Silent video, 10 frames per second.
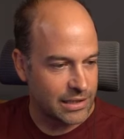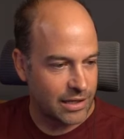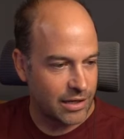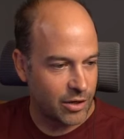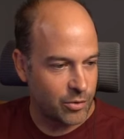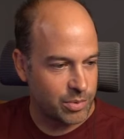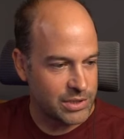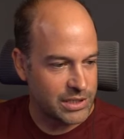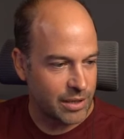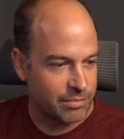
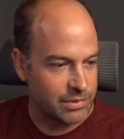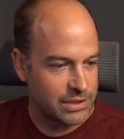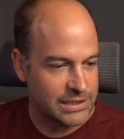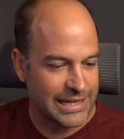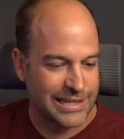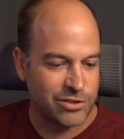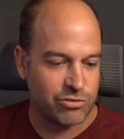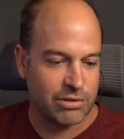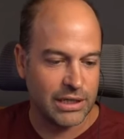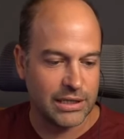opens up a
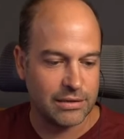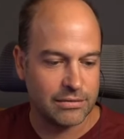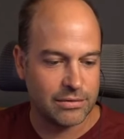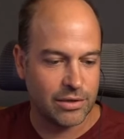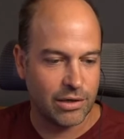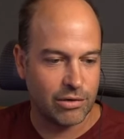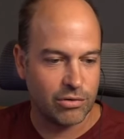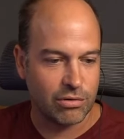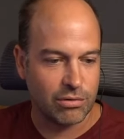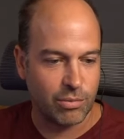secondary
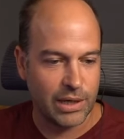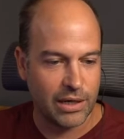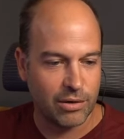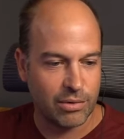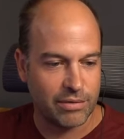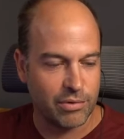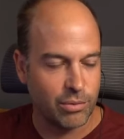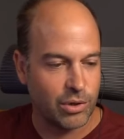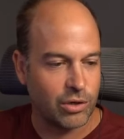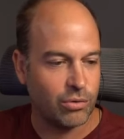dialog or a window, whatever you
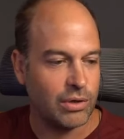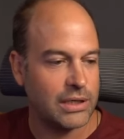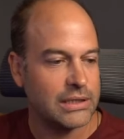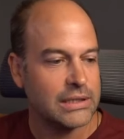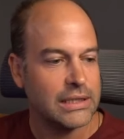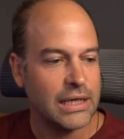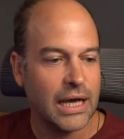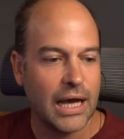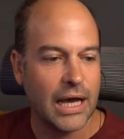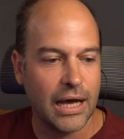want to call it,
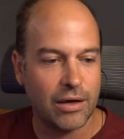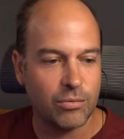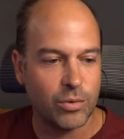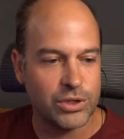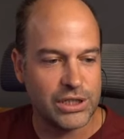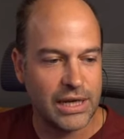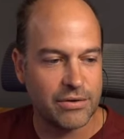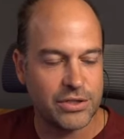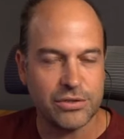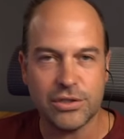which
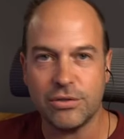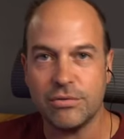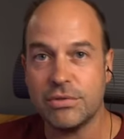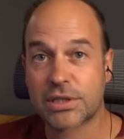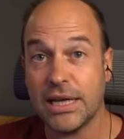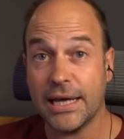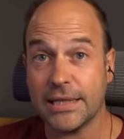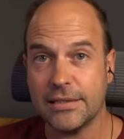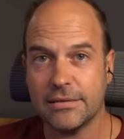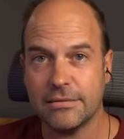allows you to
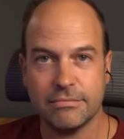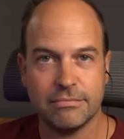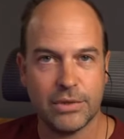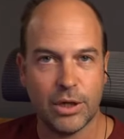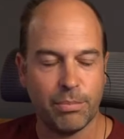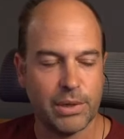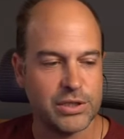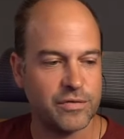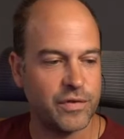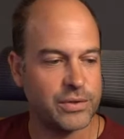select, a
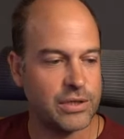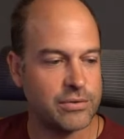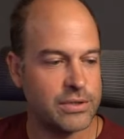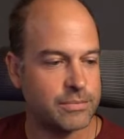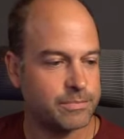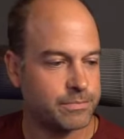bunch of photos